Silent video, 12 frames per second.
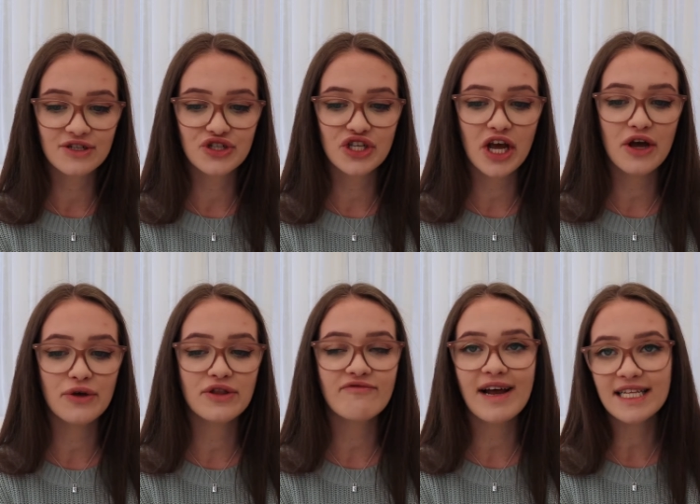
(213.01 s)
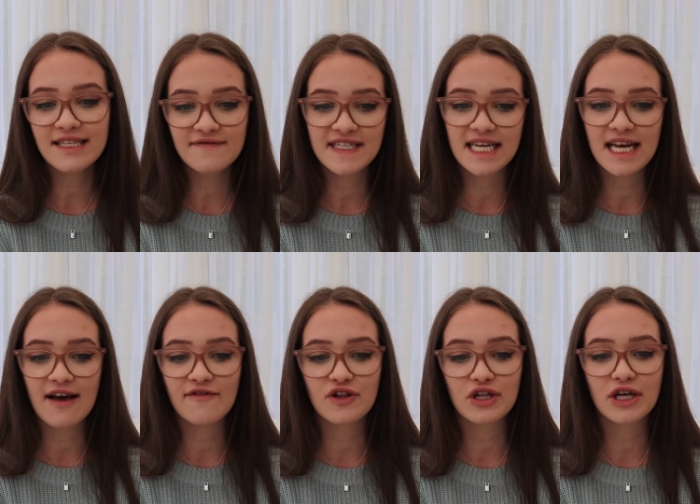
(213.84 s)
so the relative sea
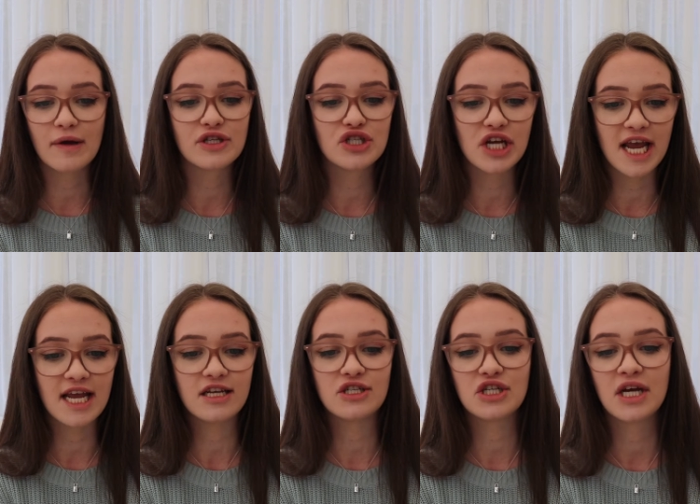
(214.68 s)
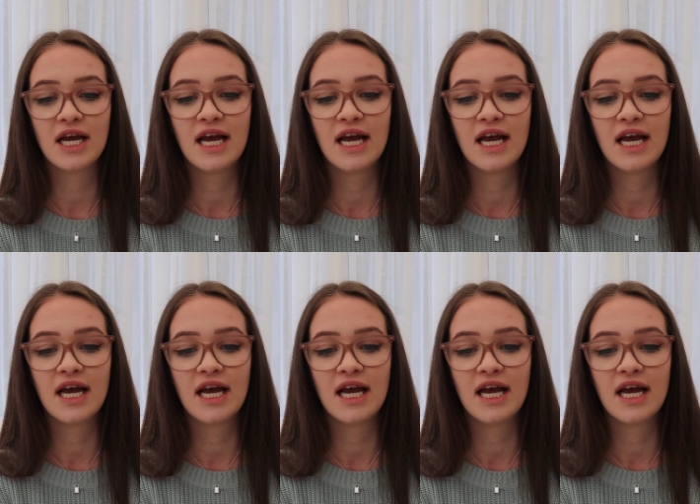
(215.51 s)
level can change